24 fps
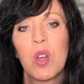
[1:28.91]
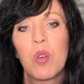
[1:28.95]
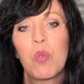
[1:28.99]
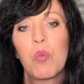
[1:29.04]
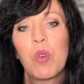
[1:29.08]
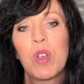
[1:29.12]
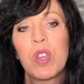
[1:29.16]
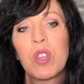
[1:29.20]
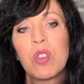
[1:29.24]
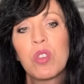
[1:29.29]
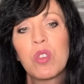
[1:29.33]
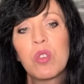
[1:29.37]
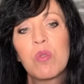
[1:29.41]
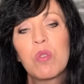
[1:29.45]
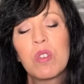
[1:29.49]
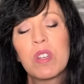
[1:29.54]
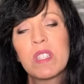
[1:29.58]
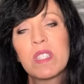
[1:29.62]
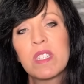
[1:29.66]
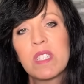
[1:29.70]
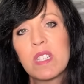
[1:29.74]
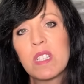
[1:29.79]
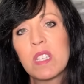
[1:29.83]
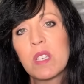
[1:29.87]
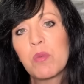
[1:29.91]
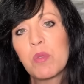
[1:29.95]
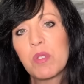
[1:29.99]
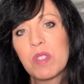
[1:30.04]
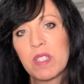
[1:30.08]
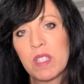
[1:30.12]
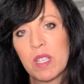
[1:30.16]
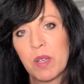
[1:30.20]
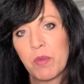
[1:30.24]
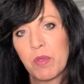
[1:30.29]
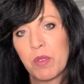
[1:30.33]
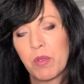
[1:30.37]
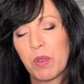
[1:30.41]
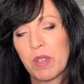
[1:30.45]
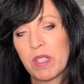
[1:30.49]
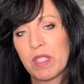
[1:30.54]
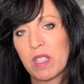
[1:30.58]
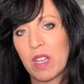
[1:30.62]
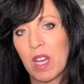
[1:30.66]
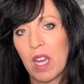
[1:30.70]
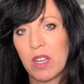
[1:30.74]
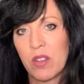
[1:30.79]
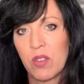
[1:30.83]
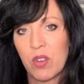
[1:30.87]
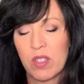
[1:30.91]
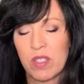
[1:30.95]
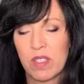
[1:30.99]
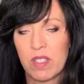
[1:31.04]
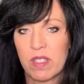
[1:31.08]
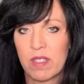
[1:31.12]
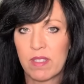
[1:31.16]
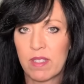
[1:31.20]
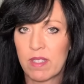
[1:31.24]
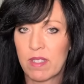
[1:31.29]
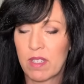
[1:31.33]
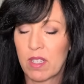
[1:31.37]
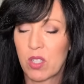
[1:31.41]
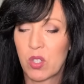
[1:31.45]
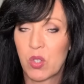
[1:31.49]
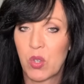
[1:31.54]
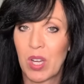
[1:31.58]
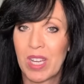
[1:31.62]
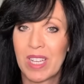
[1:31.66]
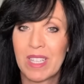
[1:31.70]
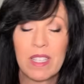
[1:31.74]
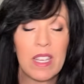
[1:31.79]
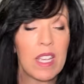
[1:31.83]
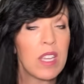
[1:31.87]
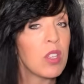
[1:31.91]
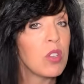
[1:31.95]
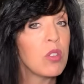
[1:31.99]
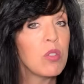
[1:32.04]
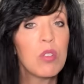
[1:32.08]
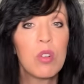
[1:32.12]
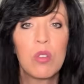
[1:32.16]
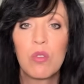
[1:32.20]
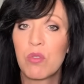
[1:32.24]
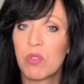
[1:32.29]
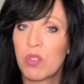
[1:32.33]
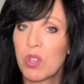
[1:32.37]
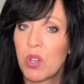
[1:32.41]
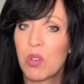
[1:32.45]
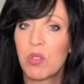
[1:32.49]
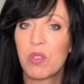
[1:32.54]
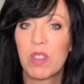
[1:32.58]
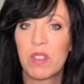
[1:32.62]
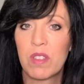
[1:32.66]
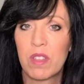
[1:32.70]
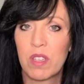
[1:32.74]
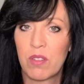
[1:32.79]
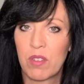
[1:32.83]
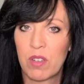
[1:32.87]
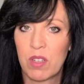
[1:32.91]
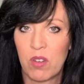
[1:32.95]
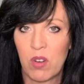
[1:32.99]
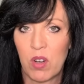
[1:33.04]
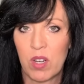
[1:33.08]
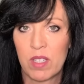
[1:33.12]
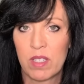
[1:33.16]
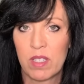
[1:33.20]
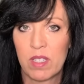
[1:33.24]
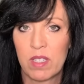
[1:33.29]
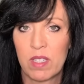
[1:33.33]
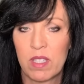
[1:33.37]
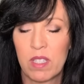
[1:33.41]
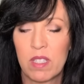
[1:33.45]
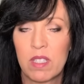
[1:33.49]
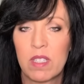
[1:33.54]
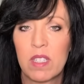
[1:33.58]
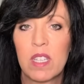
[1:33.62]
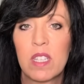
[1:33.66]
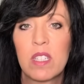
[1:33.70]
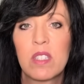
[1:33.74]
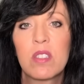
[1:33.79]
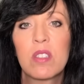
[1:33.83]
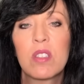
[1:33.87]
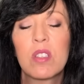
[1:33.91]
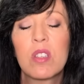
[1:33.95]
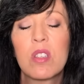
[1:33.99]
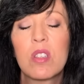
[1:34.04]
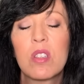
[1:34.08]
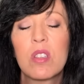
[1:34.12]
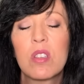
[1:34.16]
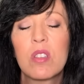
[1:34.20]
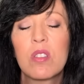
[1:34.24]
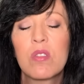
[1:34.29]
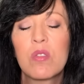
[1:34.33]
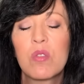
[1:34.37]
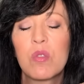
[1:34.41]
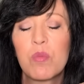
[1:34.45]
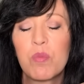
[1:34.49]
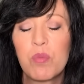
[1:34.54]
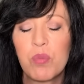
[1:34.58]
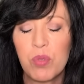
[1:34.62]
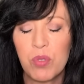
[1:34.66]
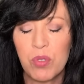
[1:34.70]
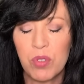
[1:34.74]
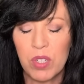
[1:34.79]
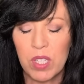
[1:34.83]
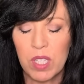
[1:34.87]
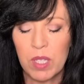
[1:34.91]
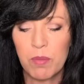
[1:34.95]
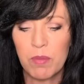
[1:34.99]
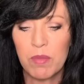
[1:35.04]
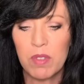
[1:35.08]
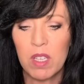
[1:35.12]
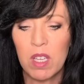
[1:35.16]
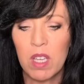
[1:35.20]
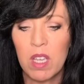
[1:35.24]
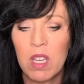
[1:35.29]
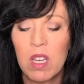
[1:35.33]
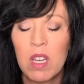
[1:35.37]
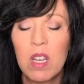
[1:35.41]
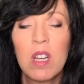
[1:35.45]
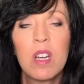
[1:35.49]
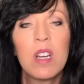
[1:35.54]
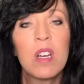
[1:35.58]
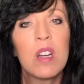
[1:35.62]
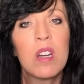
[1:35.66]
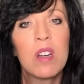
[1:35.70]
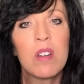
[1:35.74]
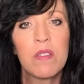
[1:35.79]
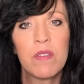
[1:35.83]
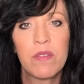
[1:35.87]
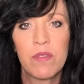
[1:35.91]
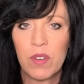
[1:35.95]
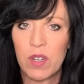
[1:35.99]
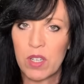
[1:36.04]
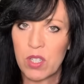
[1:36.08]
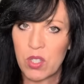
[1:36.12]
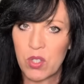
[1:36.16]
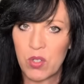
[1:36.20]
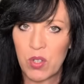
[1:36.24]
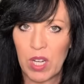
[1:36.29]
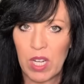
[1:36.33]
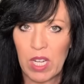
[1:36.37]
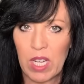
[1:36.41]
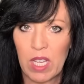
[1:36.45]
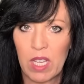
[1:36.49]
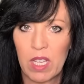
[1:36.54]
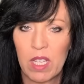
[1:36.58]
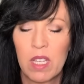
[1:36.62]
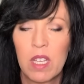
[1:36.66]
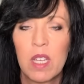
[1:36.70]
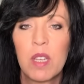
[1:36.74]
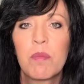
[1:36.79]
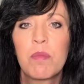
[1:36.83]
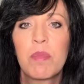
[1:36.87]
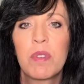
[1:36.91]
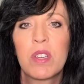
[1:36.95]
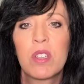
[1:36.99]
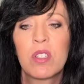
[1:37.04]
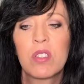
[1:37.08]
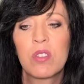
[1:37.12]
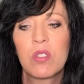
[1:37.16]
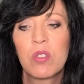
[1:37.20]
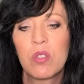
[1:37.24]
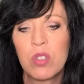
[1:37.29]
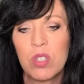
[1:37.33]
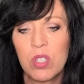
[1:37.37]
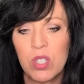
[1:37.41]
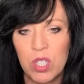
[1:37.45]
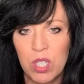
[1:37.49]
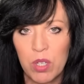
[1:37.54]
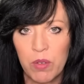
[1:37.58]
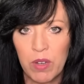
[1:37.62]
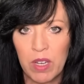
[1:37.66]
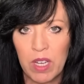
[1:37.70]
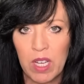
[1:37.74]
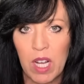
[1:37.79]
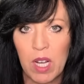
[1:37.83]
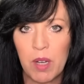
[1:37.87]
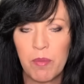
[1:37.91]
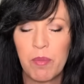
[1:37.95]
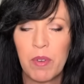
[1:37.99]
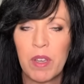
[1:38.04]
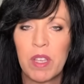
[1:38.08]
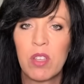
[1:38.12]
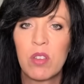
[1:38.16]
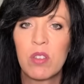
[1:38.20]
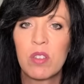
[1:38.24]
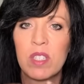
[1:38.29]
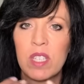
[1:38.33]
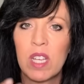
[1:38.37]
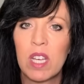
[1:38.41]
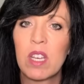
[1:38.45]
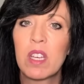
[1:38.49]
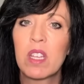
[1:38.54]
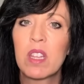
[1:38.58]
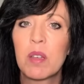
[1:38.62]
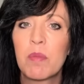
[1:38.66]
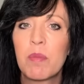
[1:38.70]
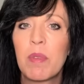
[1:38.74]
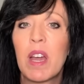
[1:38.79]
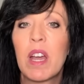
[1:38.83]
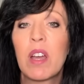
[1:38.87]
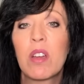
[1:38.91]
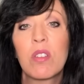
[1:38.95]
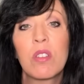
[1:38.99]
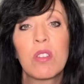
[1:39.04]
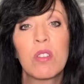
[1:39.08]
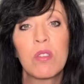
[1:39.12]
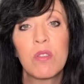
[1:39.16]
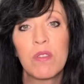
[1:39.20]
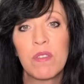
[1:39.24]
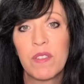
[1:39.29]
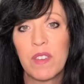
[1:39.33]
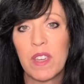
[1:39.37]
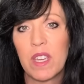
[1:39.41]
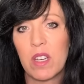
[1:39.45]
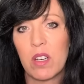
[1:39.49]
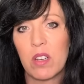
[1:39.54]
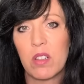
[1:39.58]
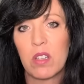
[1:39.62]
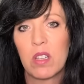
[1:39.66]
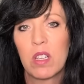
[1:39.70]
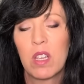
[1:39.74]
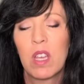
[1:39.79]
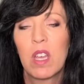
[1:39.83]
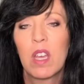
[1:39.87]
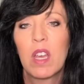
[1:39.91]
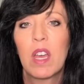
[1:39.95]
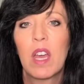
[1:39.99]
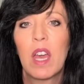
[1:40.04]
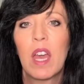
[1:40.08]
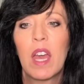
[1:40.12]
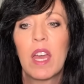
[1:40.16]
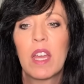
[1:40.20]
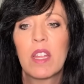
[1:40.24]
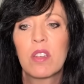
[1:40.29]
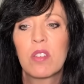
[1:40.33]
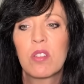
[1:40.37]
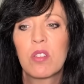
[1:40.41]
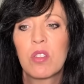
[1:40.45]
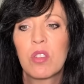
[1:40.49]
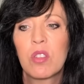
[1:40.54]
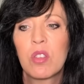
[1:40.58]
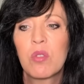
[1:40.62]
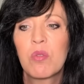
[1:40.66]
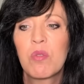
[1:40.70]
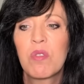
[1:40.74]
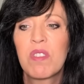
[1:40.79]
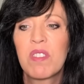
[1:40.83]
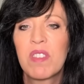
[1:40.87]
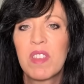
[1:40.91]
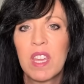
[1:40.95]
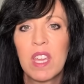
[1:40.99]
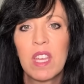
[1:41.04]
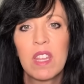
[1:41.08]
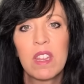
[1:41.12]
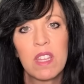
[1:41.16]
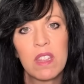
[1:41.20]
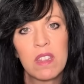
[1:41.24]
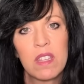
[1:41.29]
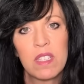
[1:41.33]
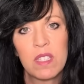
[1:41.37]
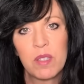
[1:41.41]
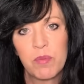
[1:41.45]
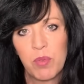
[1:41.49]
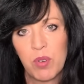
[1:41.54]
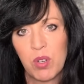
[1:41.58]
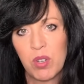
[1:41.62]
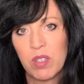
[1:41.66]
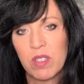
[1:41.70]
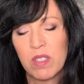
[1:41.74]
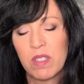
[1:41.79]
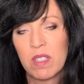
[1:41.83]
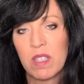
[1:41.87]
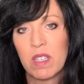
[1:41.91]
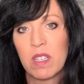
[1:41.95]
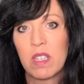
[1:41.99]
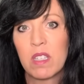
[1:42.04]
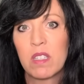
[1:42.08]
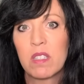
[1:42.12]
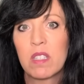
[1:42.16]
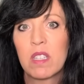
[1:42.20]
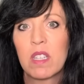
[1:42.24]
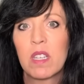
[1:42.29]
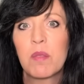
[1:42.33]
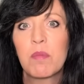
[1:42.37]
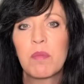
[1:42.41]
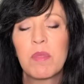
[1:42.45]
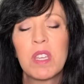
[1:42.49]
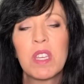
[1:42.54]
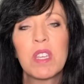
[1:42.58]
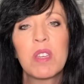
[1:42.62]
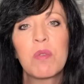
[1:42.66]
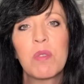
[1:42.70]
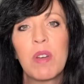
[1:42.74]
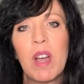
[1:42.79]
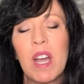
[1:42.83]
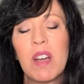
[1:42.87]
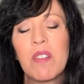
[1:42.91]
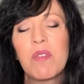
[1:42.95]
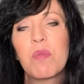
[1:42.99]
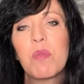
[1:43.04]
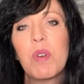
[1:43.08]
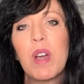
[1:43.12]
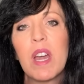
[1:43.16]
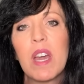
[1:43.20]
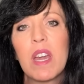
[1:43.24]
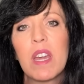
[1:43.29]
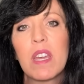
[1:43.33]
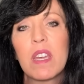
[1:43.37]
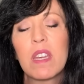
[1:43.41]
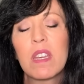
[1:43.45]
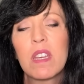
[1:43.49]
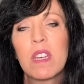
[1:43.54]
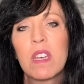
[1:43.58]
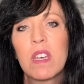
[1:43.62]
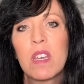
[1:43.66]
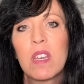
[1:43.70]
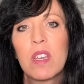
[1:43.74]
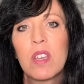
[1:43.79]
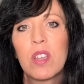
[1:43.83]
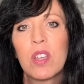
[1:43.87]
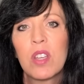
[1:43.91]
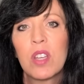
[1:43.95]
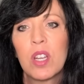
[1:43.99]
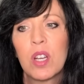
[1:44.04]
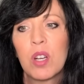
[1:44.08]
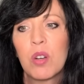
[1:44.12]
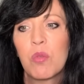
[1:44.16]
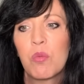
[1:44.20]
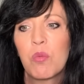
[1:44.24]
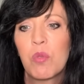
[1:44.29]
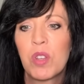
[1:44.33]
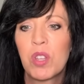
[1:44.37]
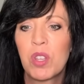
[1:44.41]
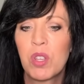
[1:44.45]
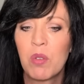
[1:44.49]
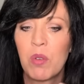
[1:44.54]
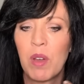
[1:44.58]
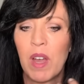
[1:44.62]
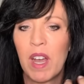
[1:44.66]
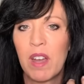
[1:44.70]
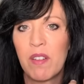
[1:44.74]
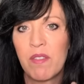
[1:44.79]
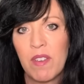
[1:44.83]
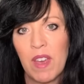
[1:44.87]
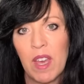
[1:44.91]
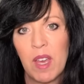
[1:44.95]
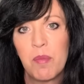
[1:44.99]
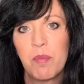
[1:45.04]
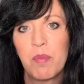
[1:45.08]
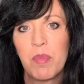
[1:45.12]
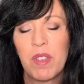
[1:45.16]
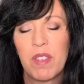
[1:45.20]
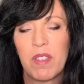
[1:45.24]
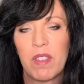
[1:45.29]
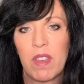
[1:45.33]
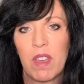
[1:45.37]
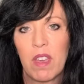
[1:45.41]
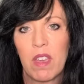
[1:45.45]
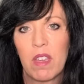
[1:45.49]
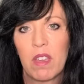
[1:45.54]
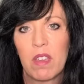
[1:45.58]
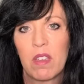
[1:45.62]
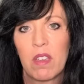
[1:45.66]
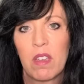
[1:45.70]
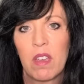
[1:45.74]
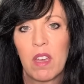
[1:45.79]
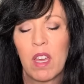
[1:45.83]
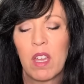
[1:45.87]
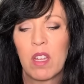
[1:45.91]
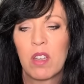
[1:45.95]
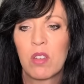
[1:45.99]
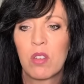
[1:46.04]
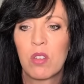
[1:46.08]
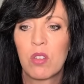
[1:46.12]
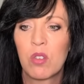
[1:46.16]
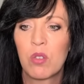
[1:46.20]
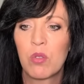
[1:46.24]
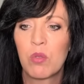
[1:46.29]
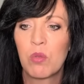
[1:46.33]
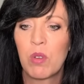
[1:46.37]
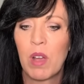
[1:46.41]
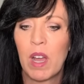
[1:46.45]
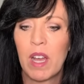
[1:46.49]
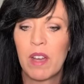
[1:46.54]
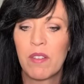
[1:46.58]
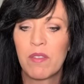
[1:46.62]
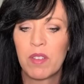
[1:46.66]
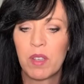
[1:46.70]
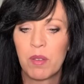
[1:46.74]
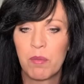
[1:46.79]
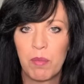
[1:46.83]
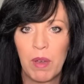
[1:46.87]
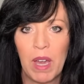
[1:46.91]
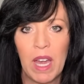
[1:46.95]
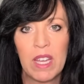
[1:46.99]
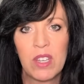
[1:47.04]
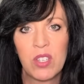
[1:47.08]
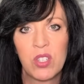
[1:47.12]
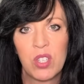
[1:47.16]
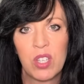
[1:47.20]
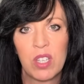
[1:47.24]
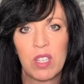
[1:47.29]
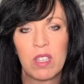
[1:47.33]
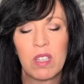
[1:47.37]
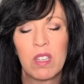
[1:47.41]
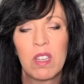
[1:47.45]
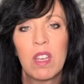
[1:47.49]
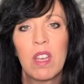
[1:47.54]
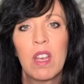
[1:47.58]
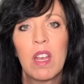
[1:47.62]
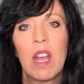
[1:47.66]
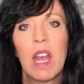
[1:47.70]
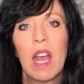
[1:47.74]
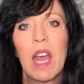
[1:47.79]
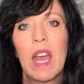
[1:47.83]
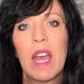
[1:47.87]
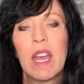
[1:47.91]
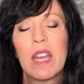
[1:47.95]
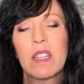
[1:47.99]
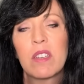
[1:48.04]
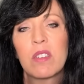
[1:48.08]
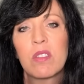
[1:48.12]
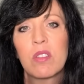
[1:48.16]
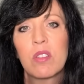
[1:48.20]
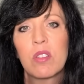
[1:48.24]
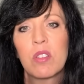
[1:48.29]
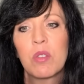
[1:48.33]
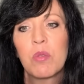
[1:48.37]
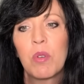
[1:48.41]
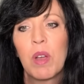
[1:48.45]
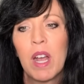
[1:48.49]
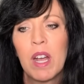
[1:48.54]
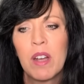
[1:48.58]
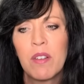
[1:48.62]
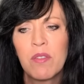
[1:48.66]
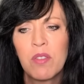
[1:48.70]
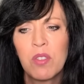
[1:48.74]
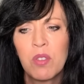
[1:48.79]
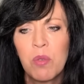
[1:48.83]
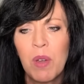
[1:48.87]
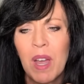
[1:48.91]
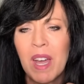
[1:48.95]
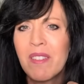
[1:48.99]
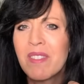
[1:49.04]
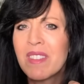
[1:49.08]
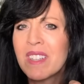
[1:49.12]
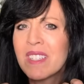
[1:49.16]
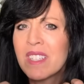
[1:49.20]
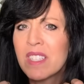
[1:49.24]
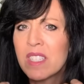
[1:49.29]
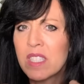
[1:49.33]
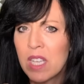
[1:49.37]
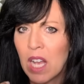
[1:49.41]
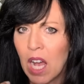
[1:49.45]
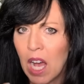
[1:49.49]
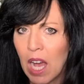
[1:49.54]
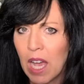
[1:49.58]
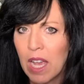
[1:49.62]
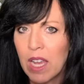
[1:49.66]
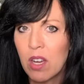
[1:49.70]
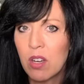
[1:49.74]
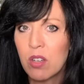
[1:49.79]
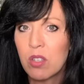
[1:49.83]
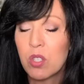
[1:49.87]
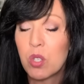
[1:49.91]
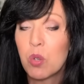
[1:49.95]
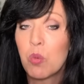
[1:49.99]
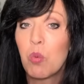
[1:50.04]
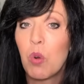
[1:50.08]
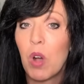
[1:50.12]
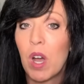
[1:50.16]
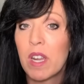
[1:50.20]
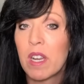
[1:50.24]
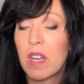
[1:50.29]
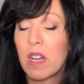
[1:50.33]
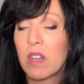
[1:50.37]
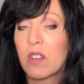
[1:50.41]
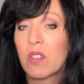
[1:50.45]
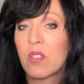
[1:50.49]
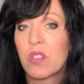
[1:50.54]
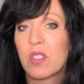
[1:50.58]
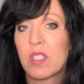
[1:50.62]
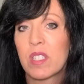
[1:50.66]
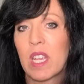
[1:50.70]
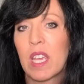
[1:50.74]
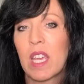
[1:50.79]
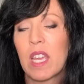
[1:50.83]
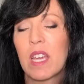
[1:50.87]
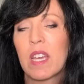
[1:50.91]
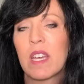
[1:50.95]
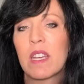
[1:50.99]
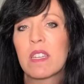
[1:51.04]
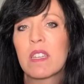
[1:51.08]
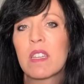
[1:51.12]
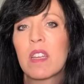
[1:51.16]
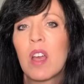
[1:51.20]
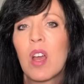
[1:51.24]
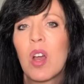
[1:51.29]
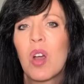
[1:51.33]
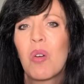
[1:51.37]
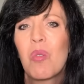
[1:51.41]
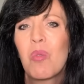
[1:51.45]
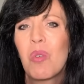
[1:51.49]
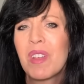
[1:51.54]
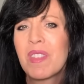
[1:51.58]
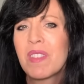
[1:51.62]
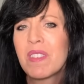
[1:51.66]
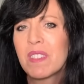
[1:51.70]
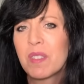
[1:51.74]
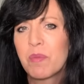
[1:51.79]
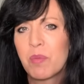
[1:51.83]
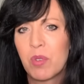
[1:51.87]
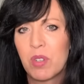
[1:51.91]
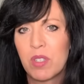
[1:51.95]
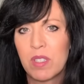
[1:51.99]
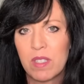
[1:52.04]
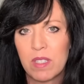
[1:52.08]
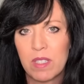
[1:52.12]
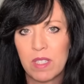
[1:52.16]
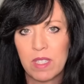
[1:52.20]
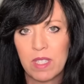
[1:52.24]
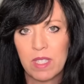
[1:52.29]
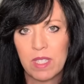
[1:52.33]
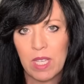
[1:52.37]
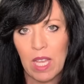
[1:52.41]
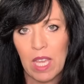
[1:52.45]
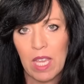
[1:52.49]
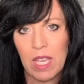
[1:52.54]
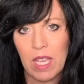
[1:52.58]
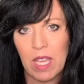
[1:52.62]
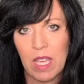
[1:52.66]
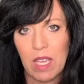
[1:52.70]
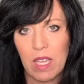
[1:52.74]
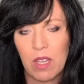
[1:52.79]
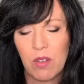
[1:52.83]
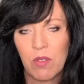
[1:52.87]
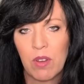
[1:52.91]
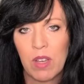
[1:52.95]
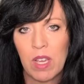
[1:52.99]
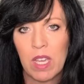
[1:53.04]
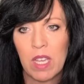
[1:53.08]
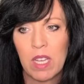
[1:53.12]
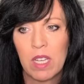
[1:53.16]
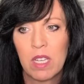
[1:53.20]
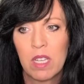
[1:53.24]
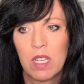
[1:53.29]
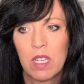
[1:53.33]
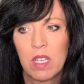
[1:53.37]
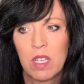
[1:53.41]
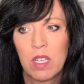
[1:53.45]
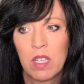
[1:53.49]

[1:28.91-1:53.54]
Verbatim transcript: When you are dealing with someone who has high narcissistic traits and you don't know that they're a narcissist, it's supremely frustrating because you're showing up and you're telling them how you feel and you think that this person is going to meet you halfway. You know, when you have empathy and you have compassion and you have, you have the desire to want to understand what this person is saying, right?